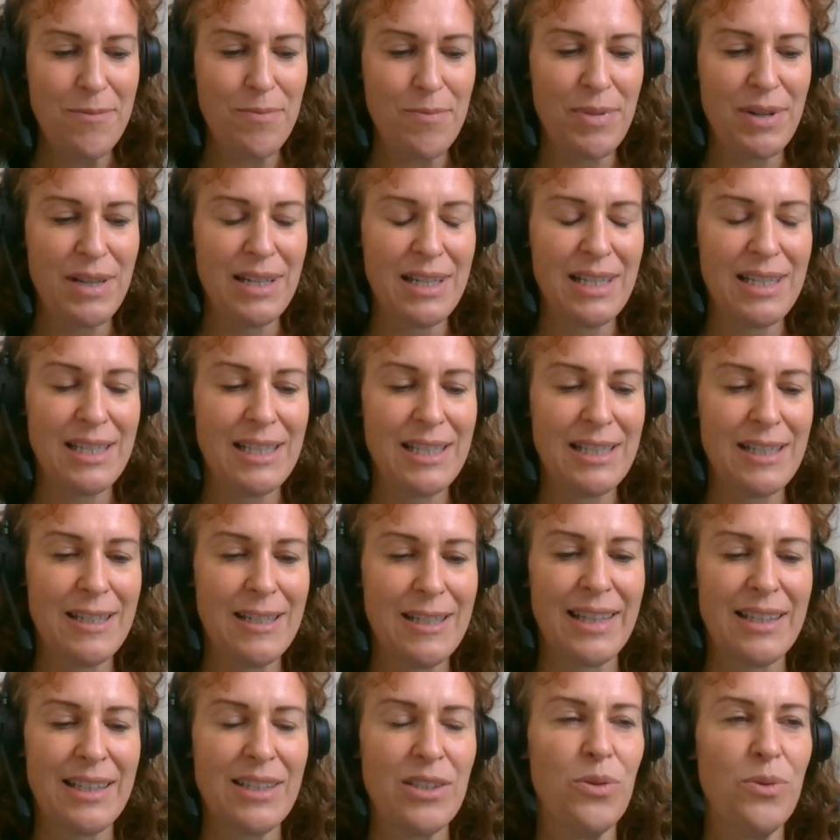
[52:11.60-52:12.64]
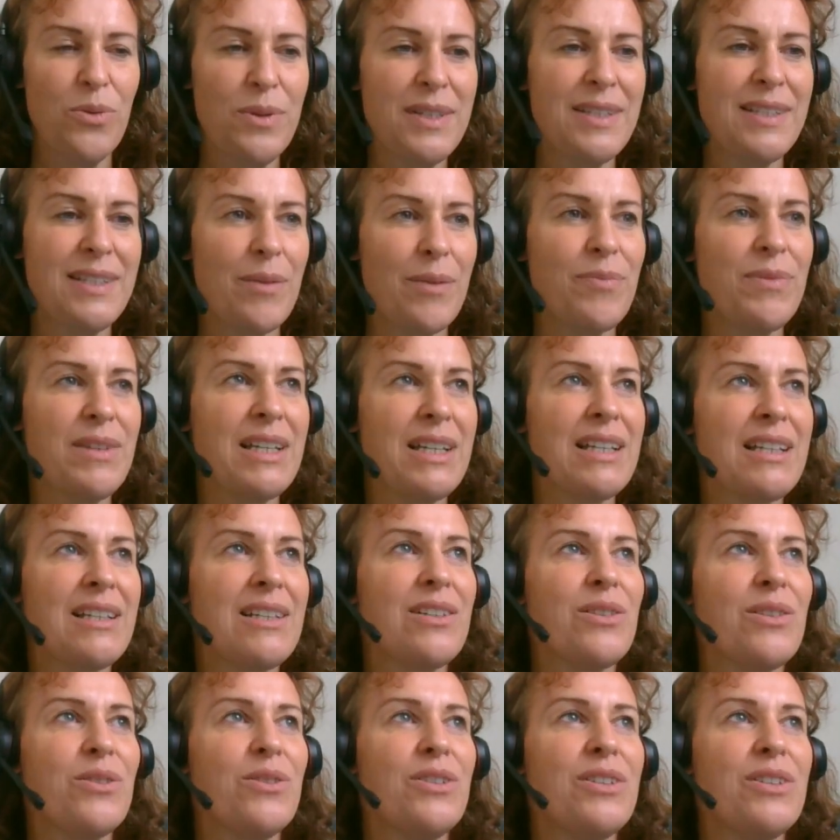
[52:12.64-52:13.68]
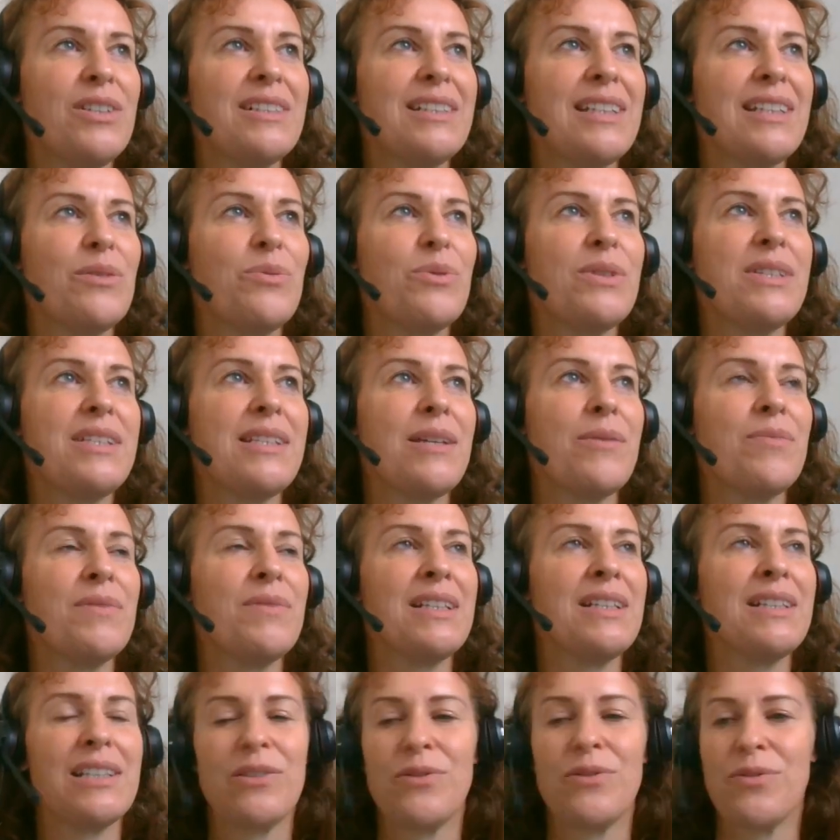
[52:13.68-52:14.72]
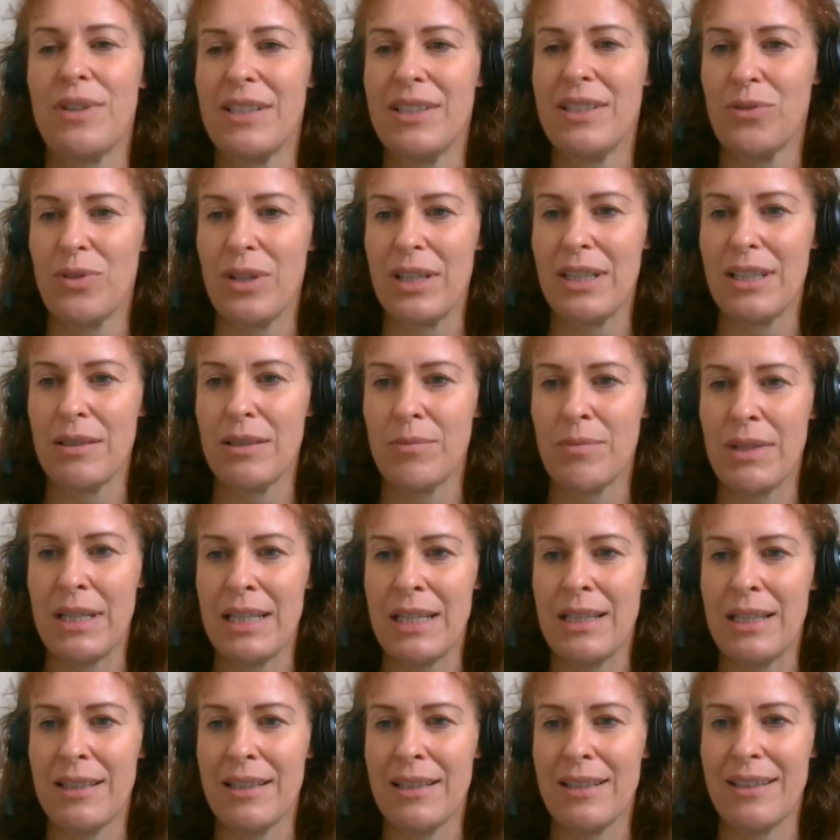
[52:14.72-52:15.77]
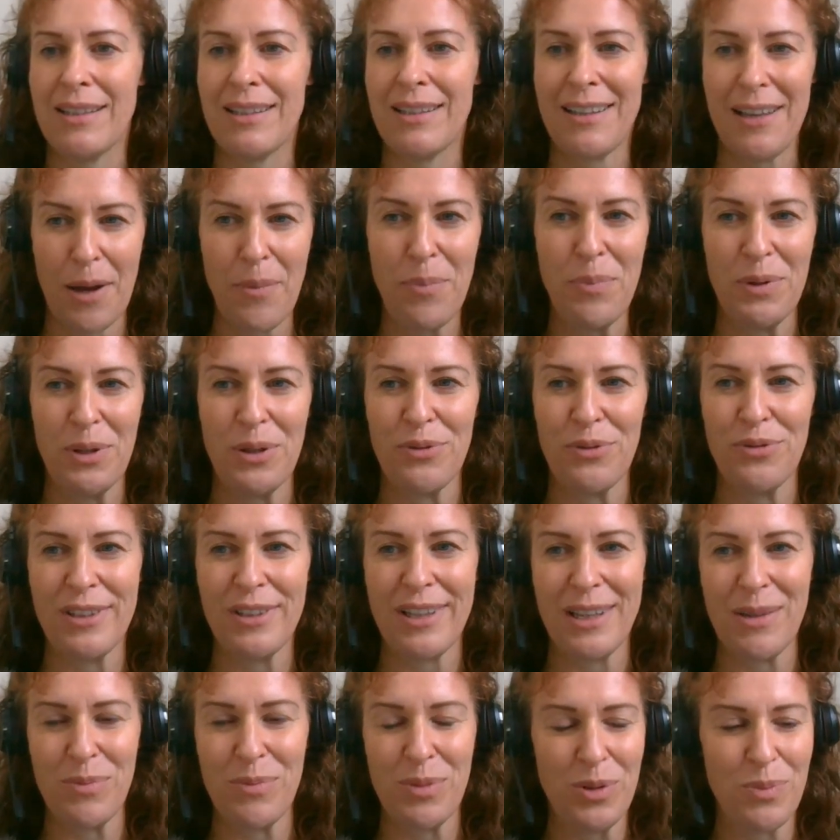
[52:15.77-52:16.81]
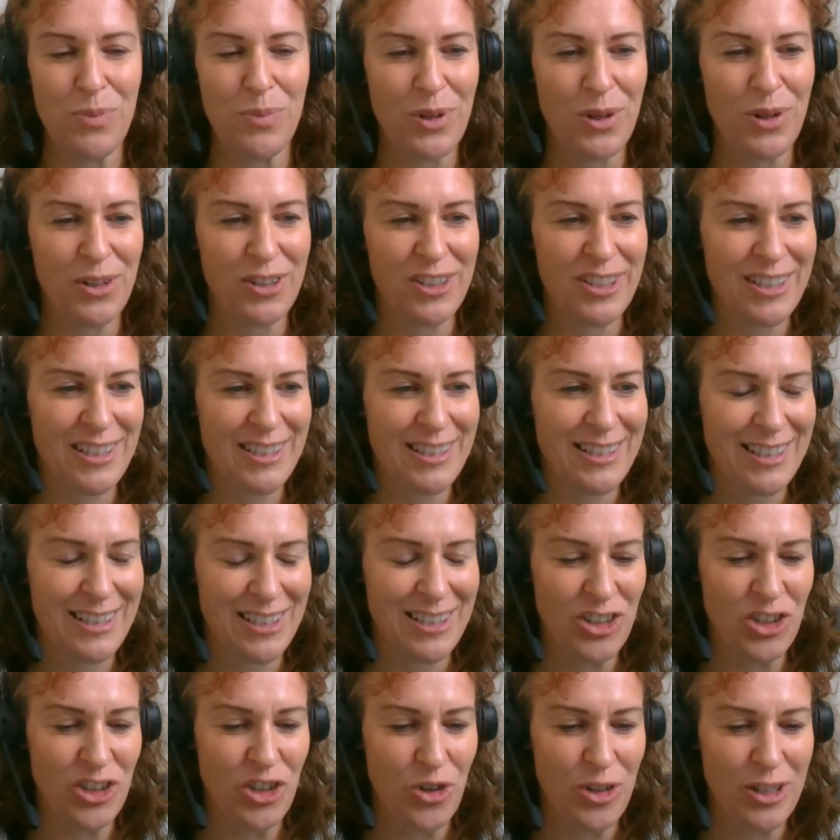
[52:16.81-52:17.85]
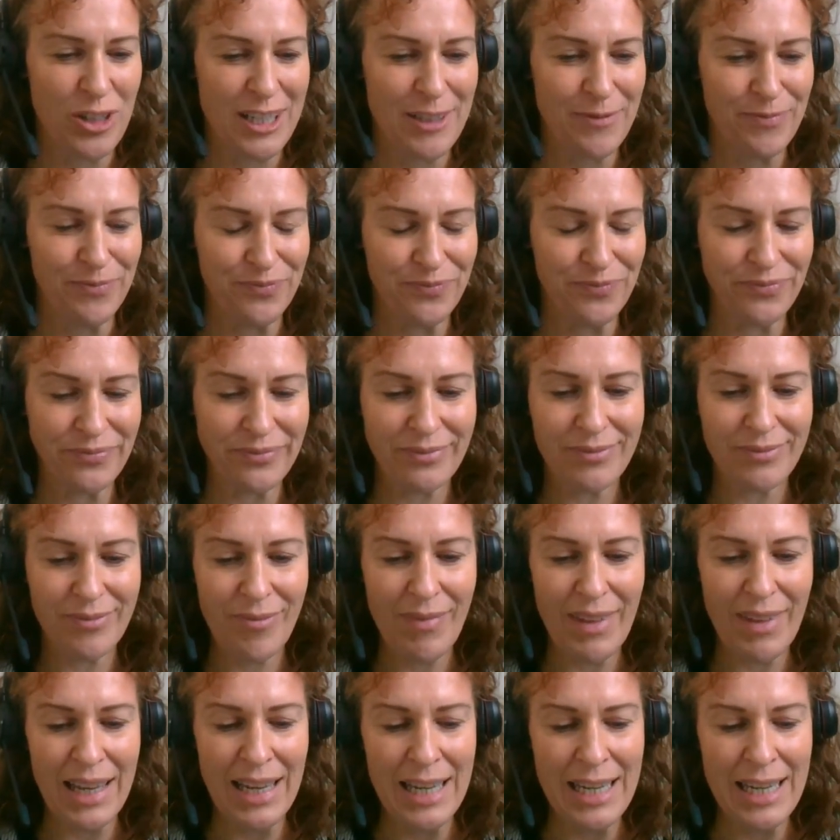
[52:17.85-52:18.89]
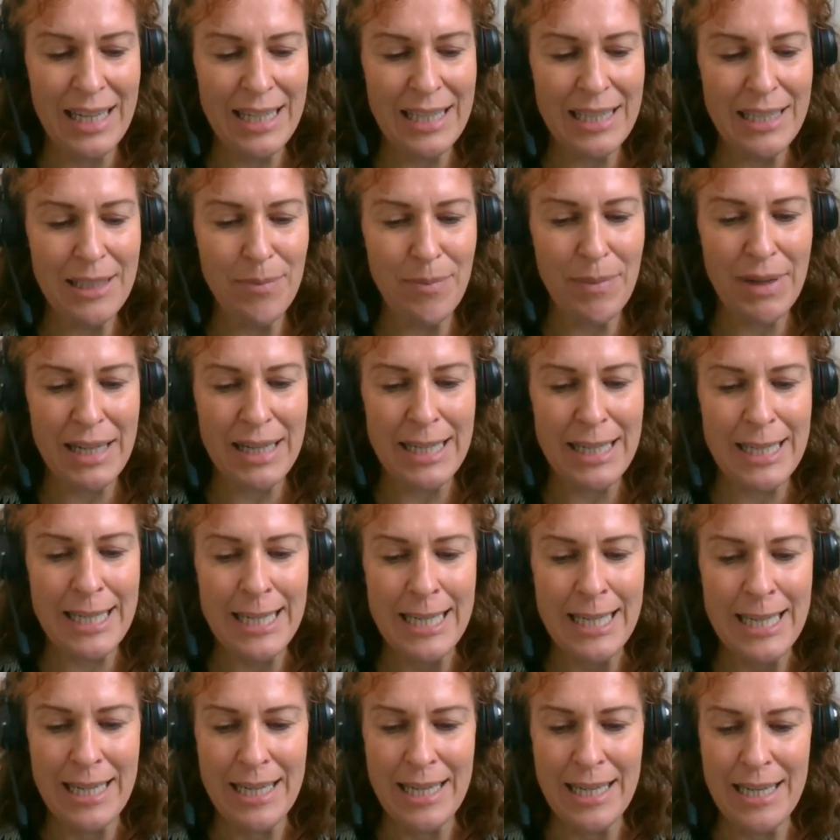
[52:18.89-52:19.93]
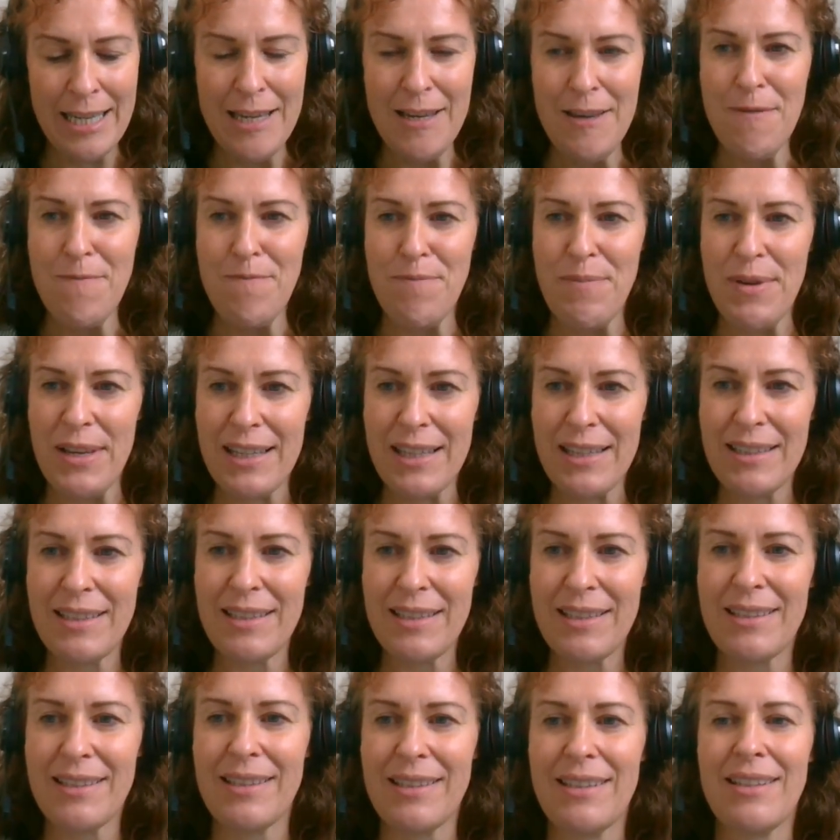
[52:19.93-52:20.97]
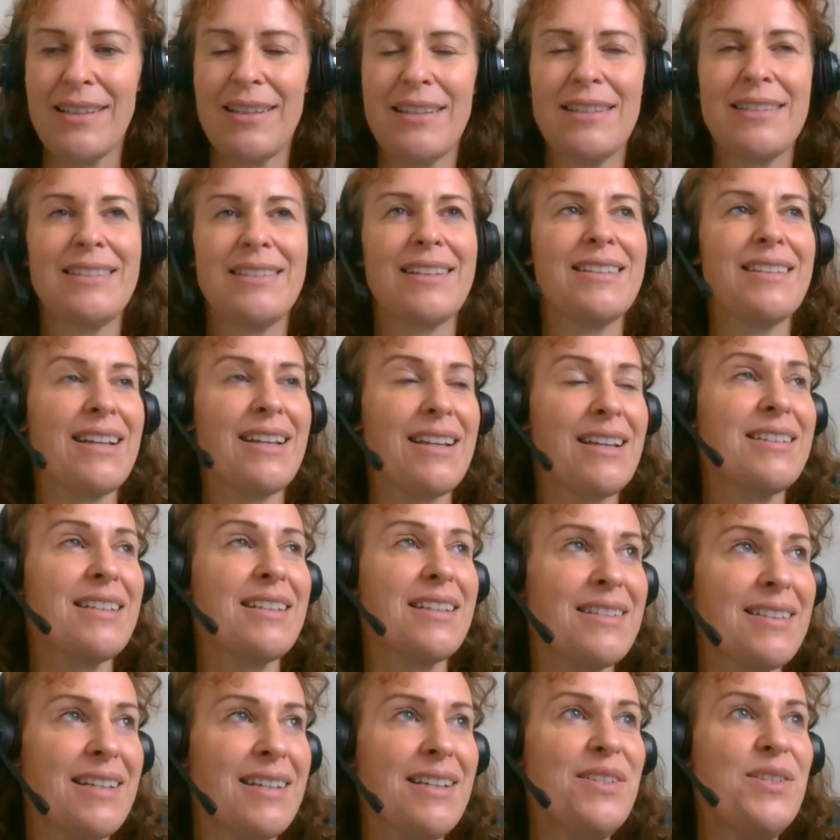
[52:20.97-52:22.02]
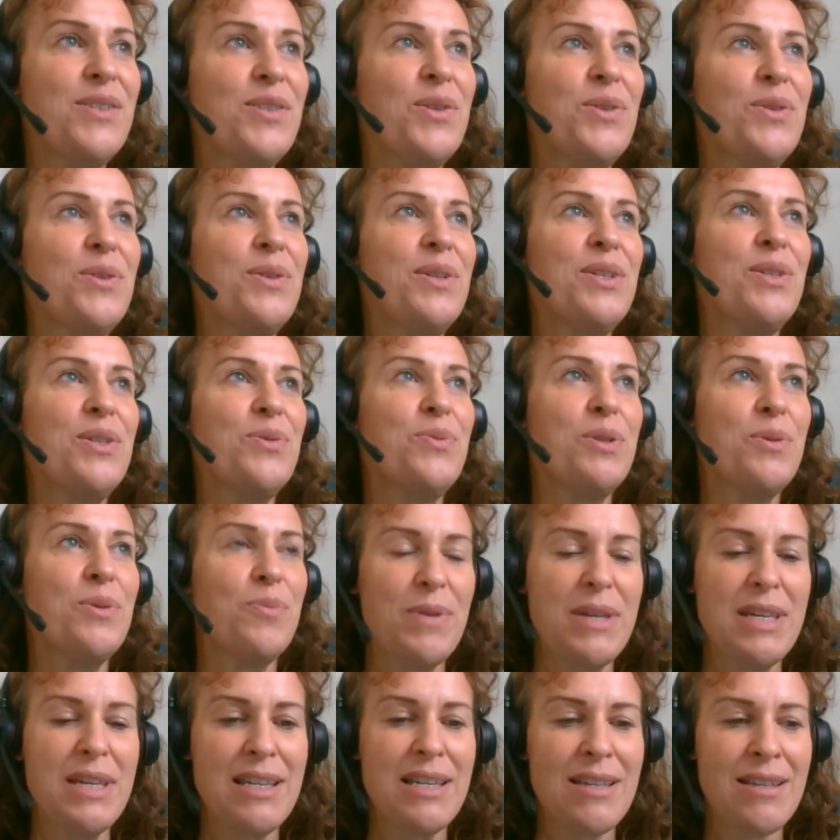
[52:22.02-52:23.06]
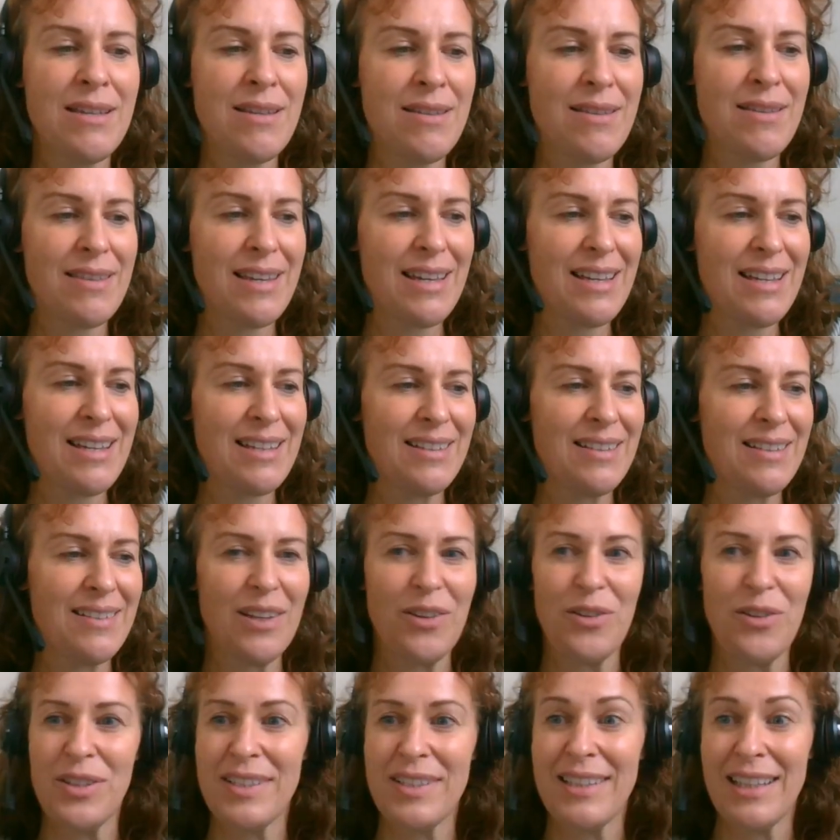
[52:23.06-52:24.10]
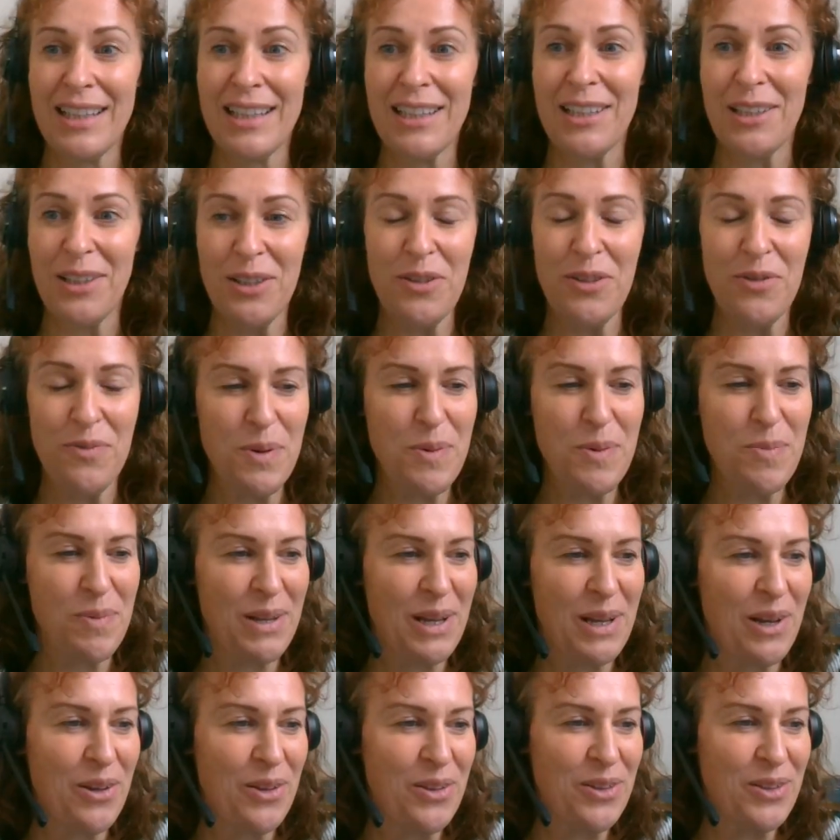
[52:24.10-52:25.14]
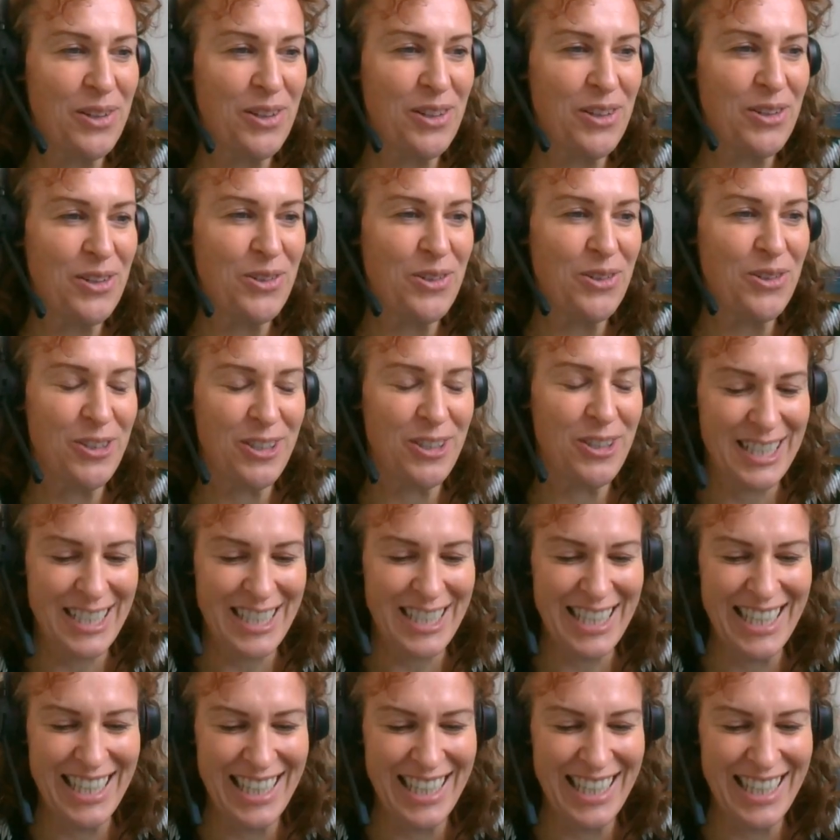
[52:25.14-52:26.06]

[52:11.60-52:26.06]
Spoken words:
But that's always something, or that was something that frustrated me a couple of times, to be honest, in the journey. And my biggest success stories would be that there are still a lot of people out there who